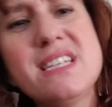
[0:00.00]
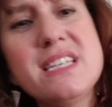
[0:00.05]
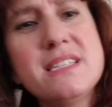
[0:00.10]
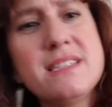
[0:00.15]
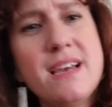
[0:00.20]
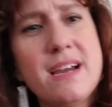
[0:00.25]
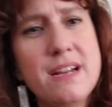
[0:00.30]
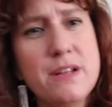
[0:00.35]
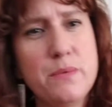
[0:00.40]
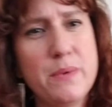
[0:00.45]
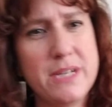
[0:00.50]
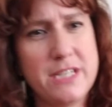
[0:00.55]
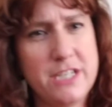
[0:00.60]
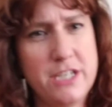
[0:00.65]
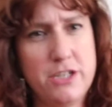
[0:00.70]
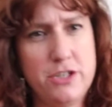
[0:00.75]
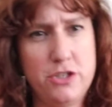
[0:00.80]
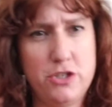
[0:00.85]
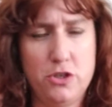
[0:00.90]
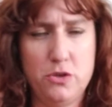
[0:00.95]
decided what to
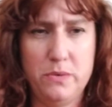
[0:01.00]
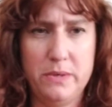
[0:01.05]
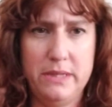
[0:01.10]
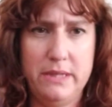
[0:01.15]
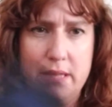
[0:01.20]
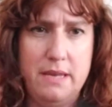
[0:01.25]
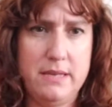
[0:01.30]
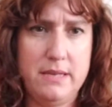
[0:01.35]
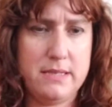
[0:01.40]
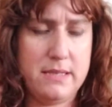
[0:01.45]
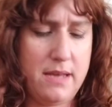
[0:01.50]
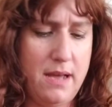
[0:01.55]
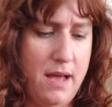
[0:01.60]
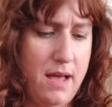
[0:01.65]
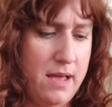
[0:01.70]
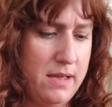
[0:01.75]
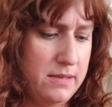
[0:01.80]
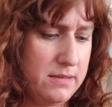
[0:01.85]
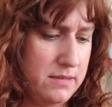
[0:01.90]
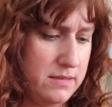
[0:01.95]
do with this,
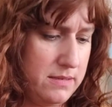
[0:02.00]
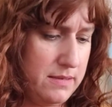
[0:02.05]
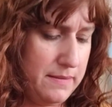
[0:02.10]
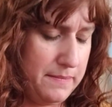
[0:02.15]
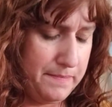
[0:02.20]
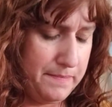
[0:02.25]
guys.